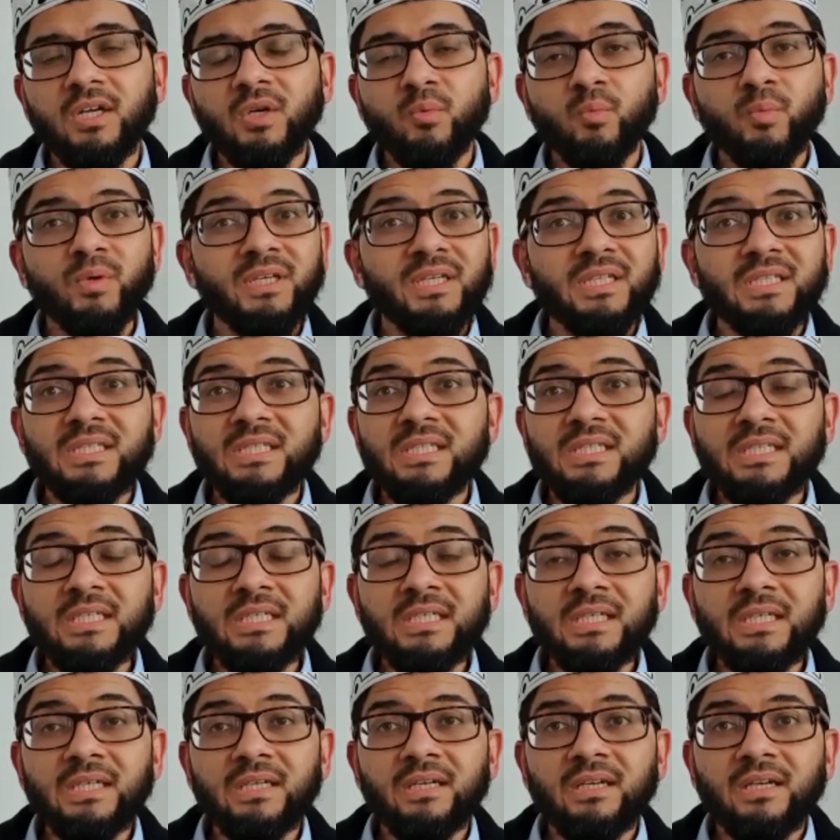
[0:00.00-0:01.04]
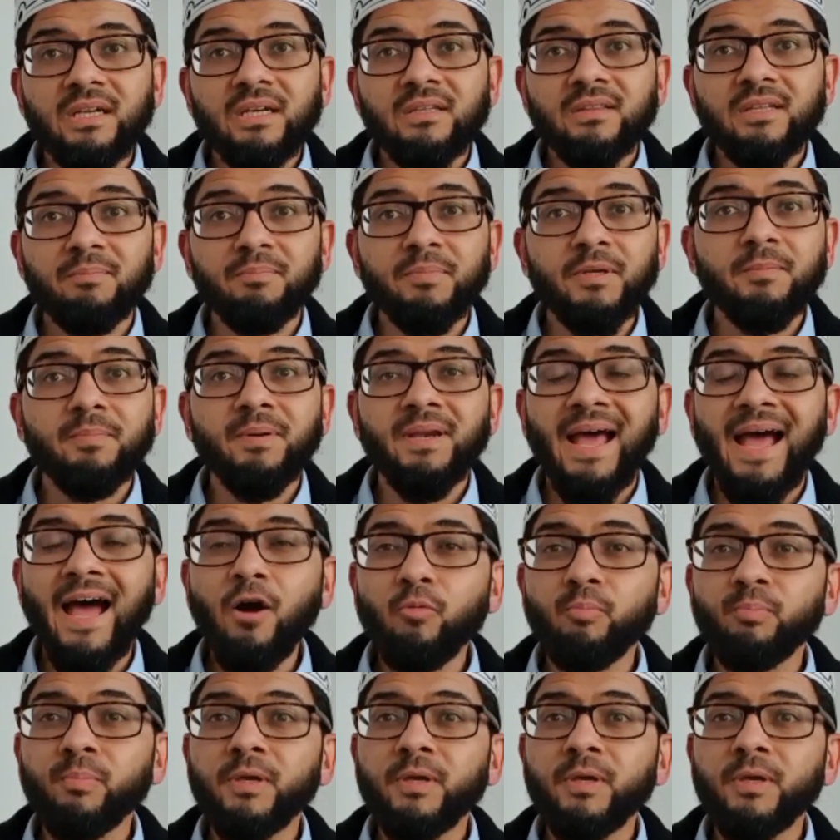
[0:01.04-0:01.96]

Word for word: we can see the people how